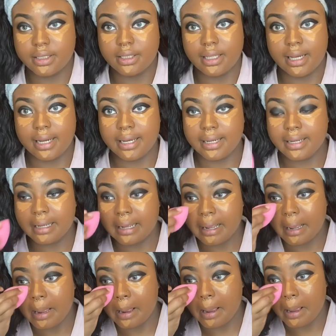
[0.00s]
like,
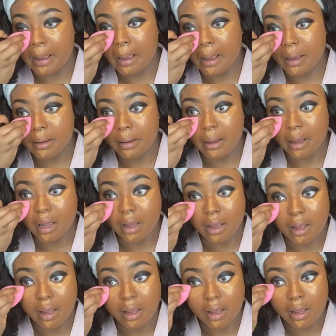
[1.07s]

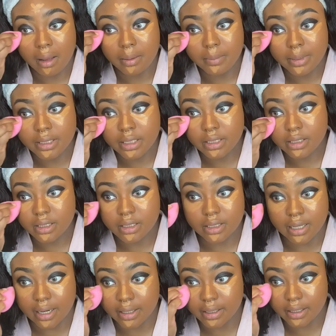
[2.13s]
bitches is
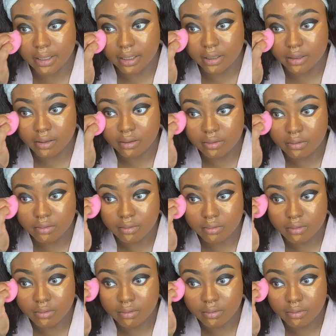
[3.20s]
tired of eating.
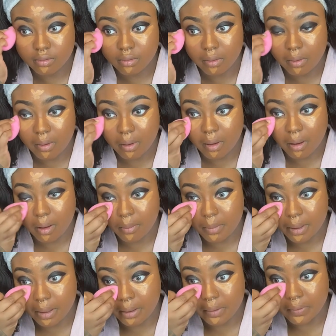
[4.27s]

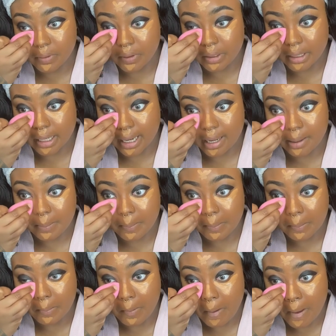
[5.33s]
I'm not even gonna cop.
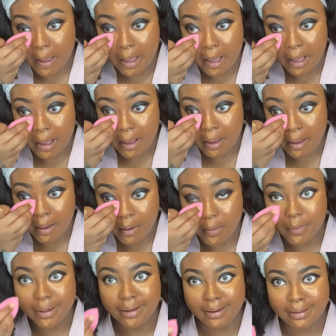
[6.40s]
Oh
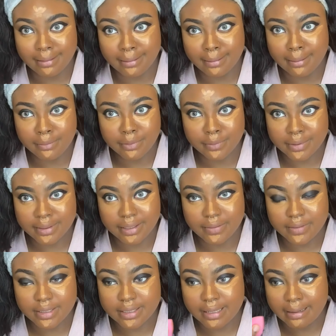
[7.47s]
my god, I never really
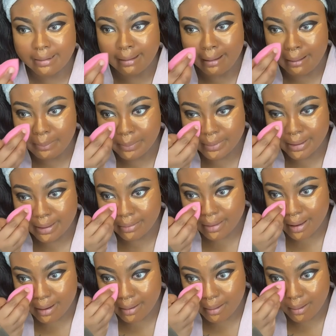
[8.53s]
even say cop. Look at
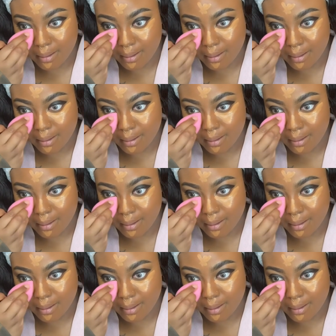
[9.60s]
that.